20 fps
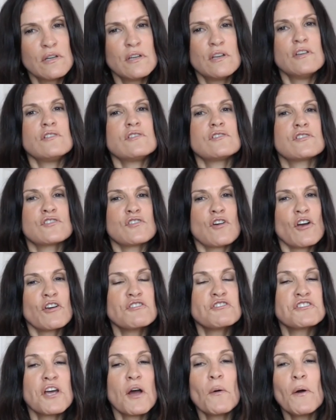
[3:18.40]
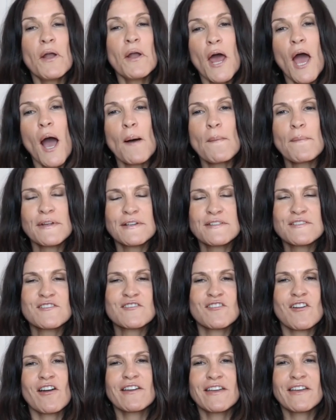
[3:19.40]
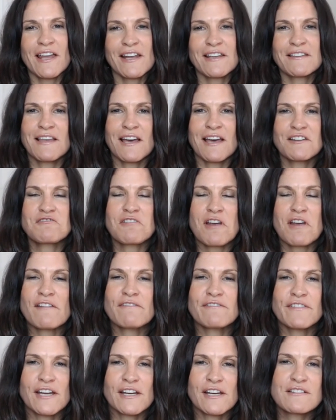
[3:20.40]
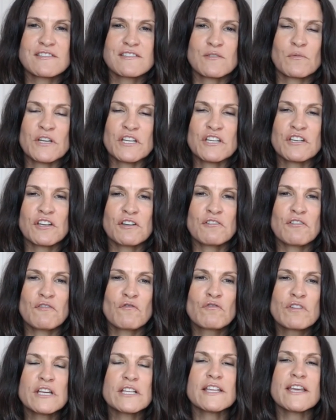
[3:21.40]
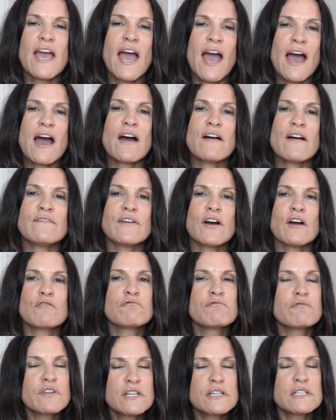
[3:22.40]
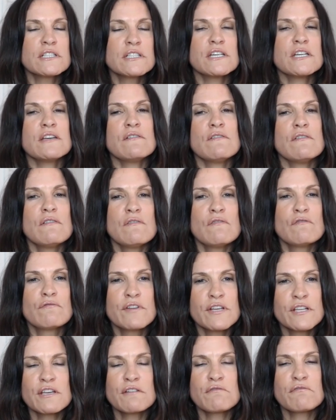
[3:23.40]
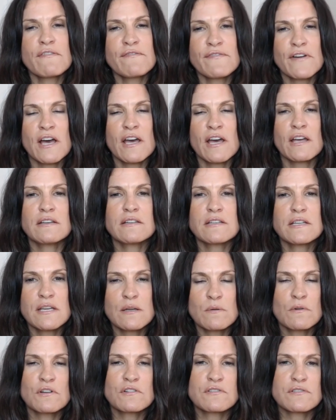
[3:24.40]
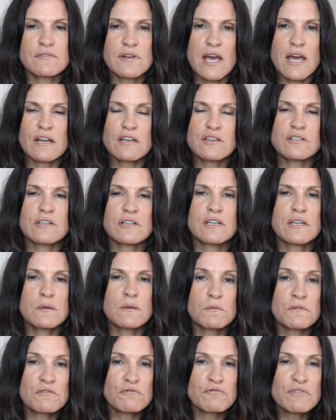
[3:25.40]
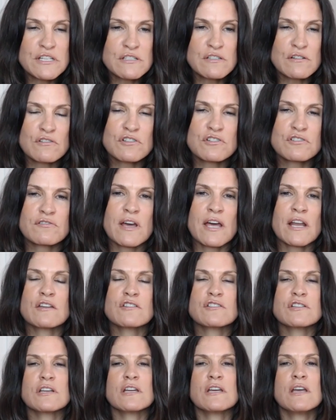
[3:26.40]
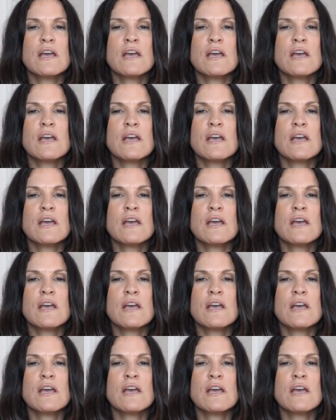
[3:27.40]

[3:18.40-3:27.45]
start showing up and start getting that traffic. So when you can really have a really, really refined keyword strategy, keyword research strategy,